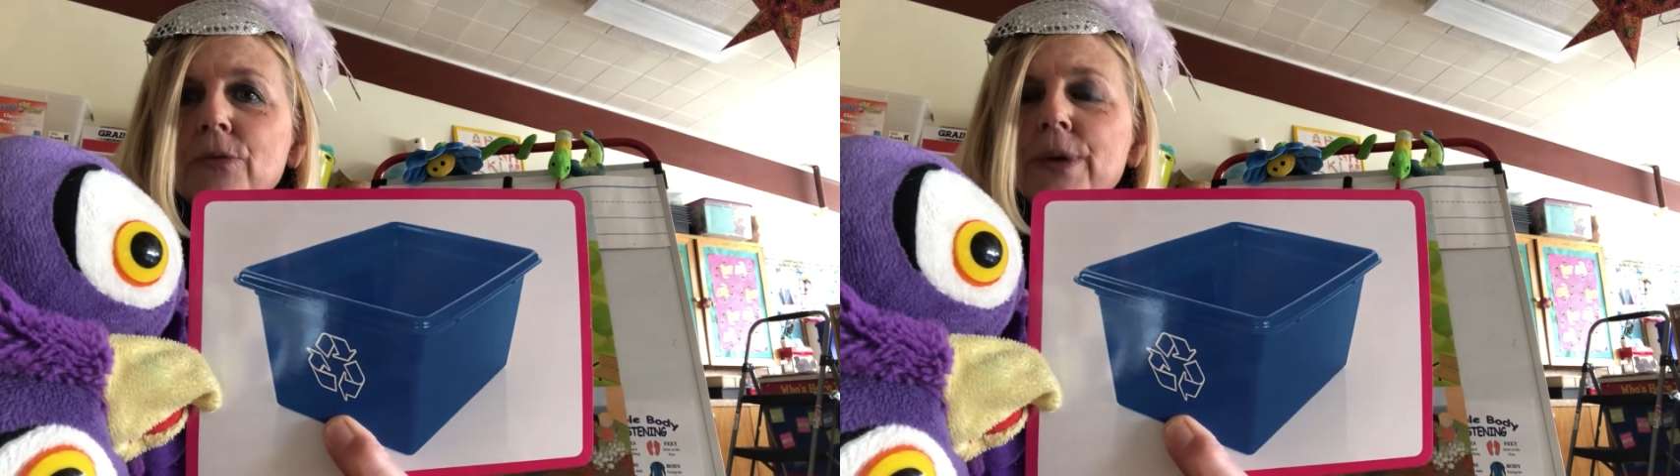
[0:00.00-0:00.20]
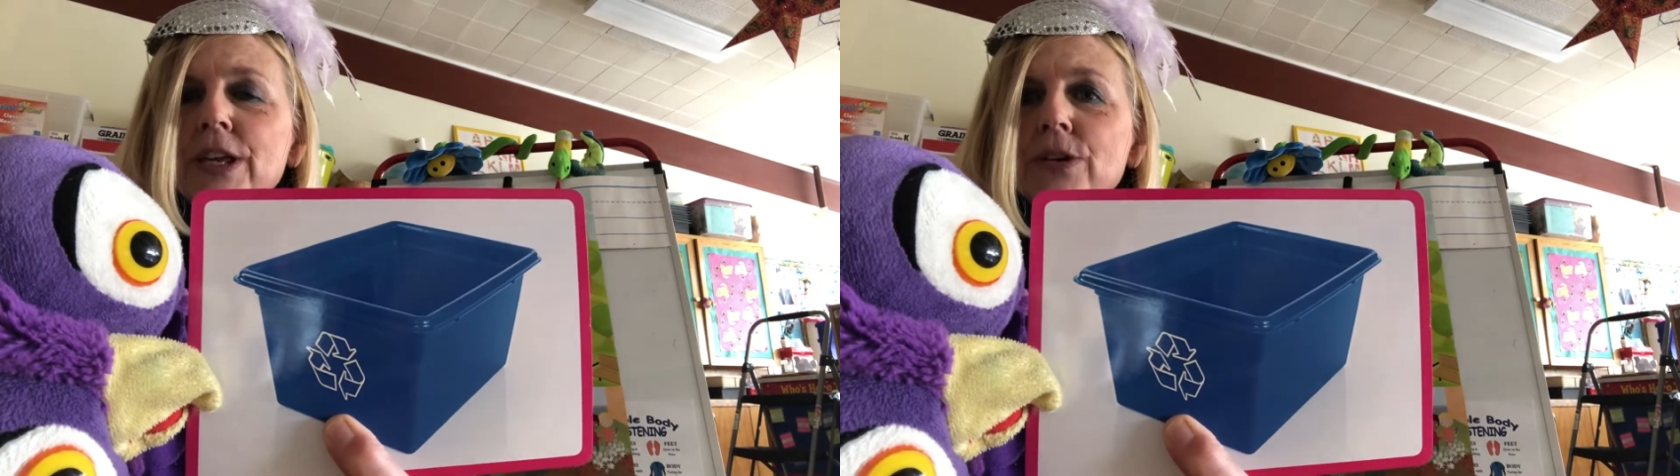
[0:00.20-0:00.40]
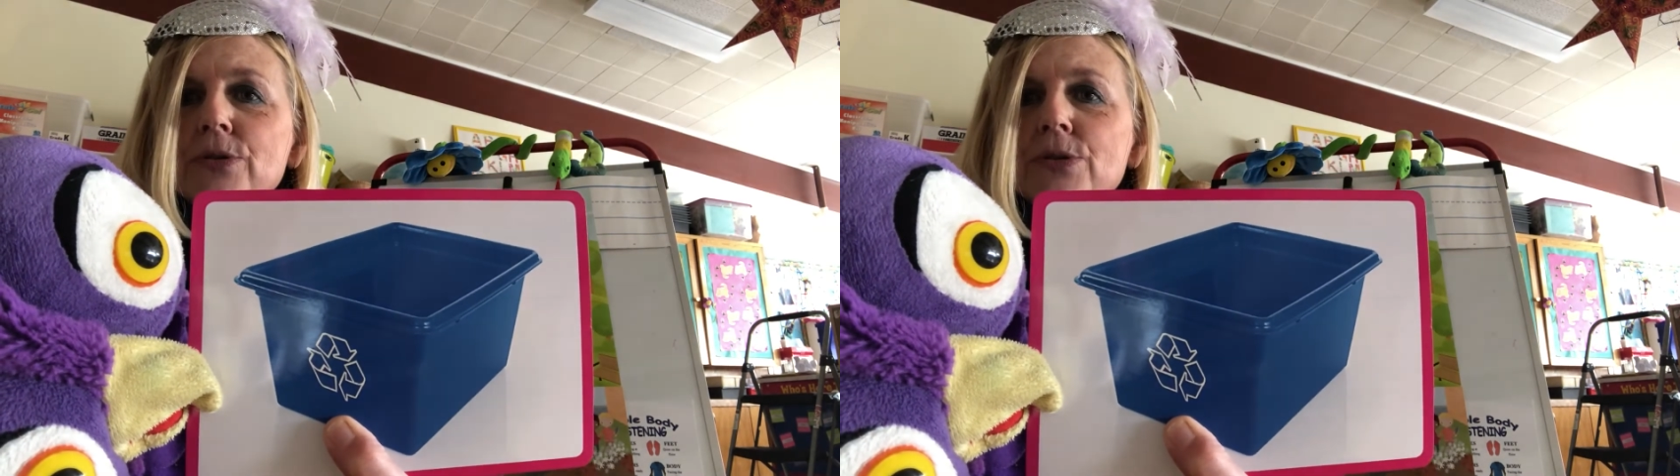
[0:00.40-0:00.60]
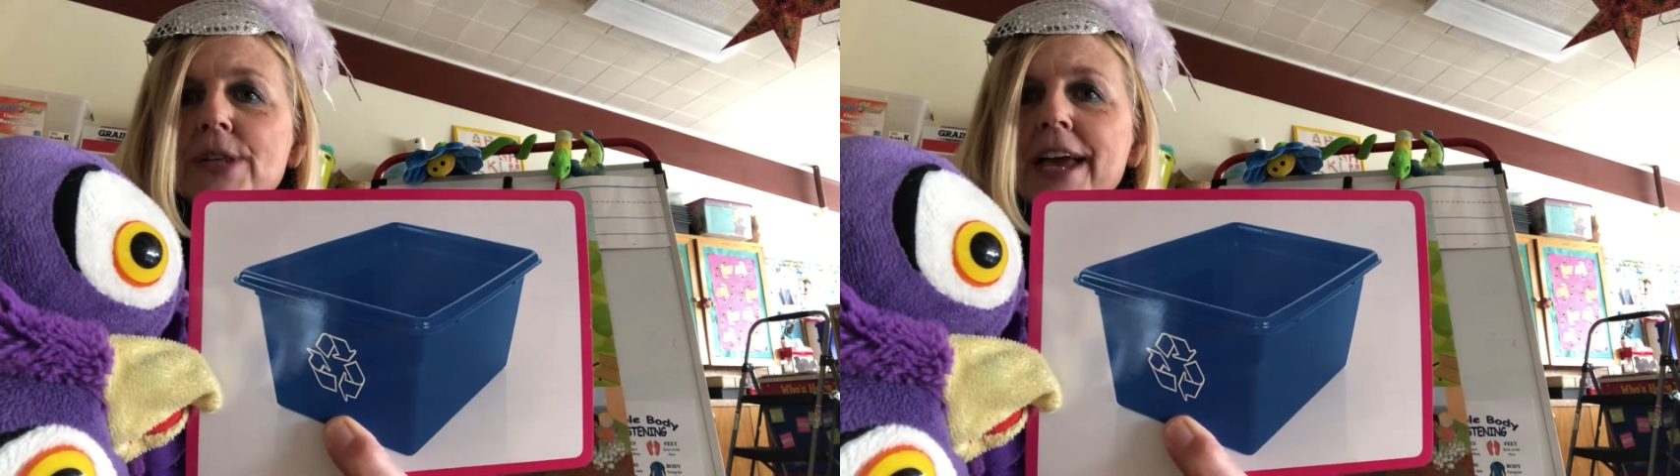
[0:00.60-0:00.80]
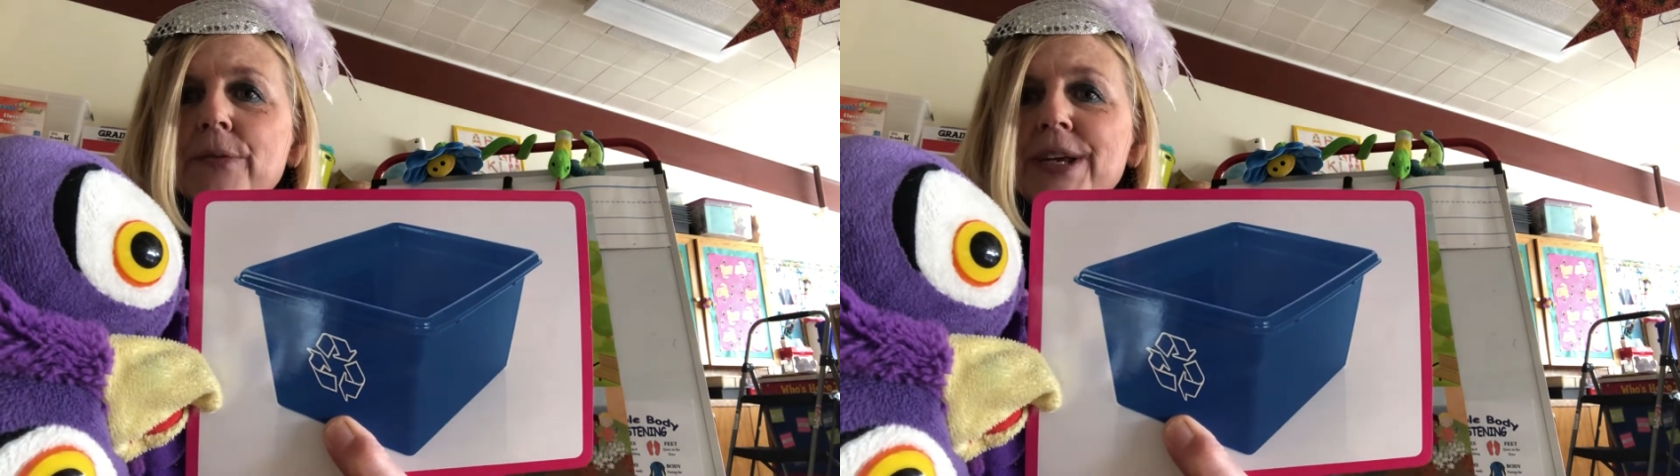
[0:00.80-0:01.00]
reuse,
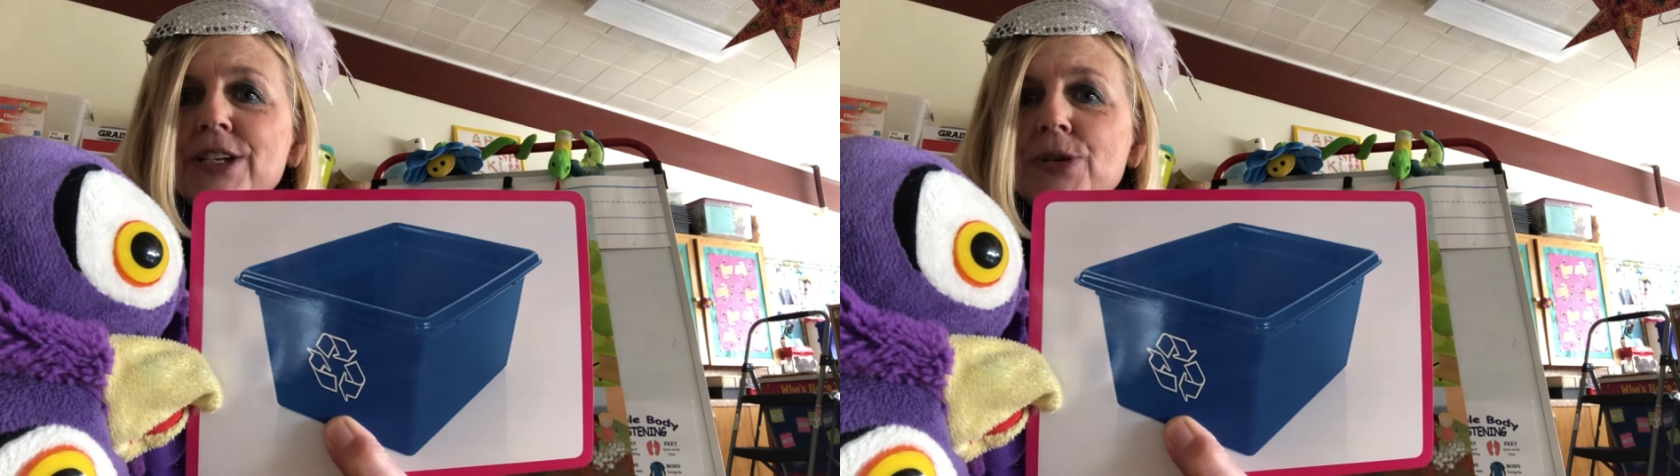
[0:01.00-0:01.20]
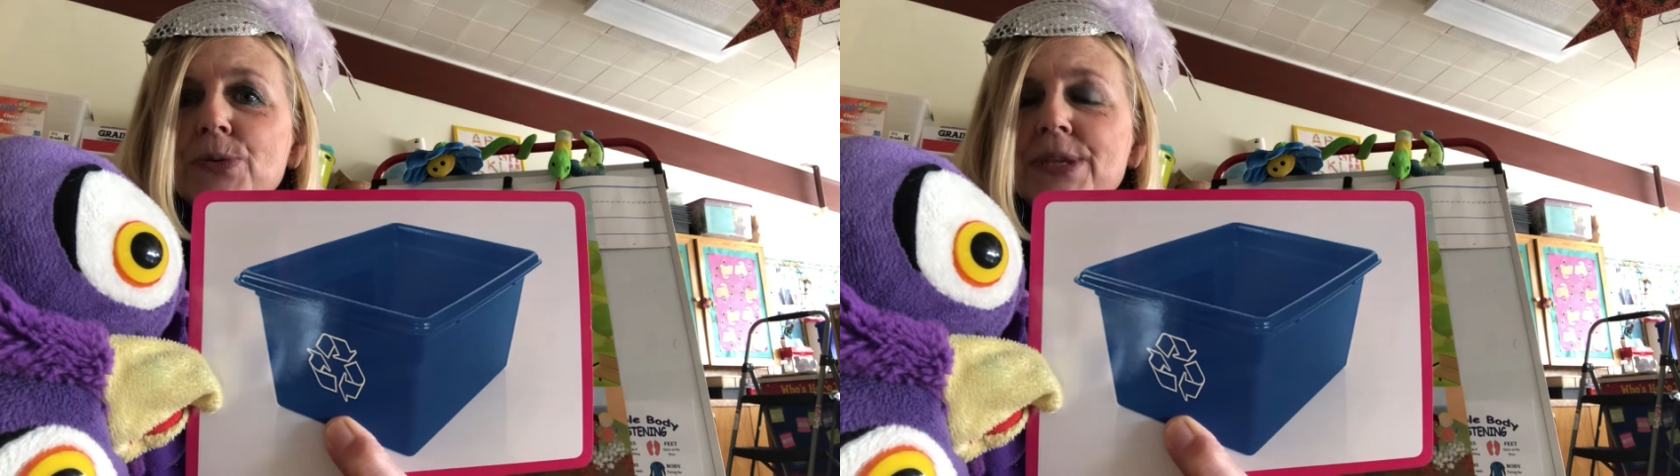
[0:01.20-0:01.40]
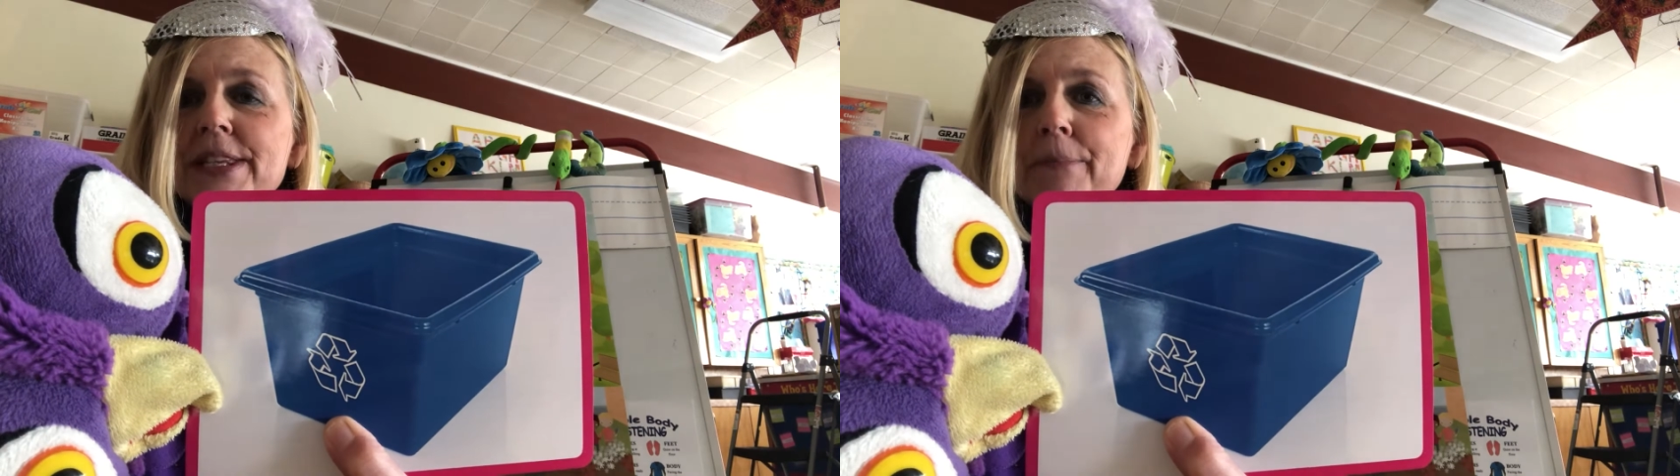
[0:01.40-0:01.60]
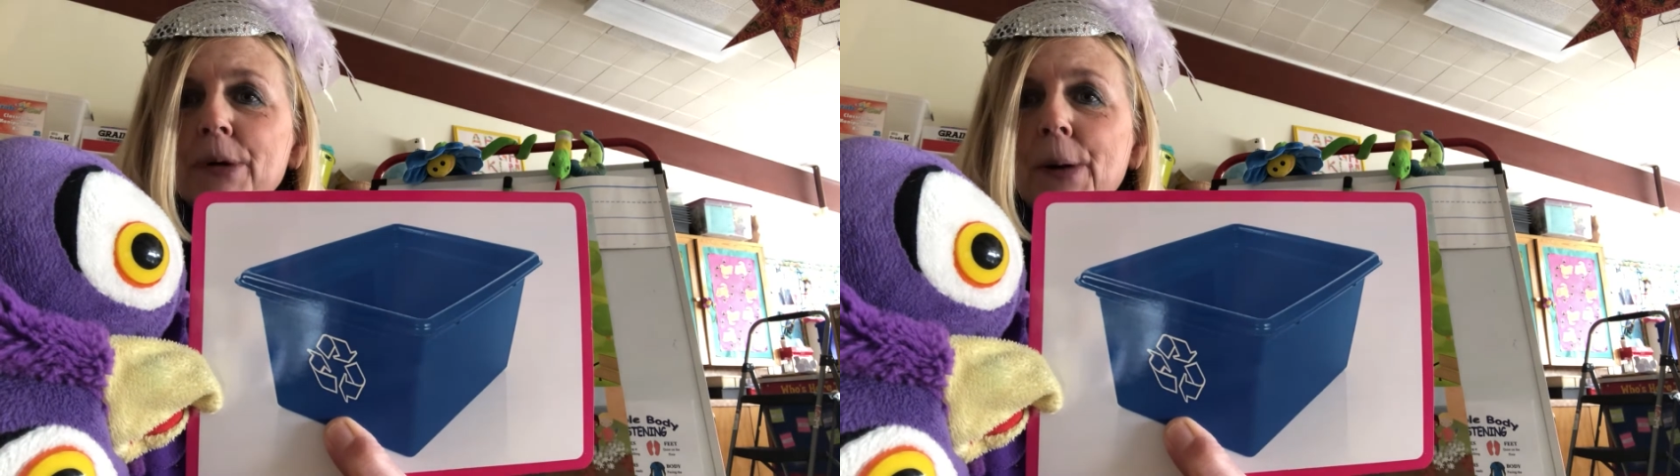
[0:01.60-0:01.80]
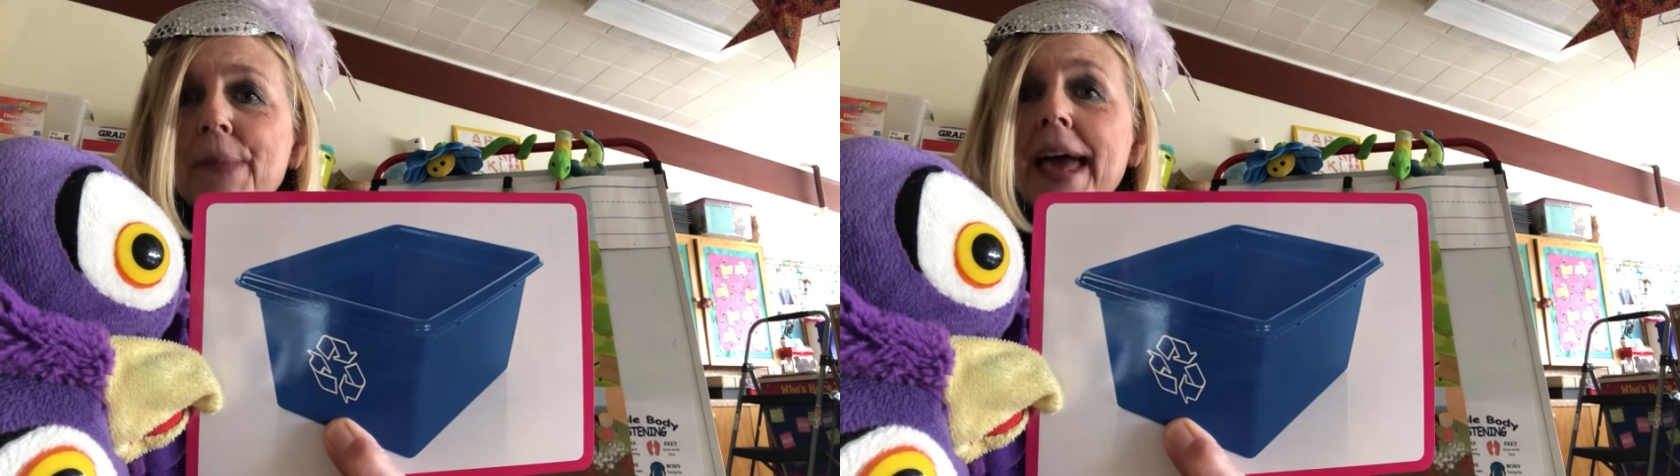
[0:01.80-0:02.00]
and reduce symbol.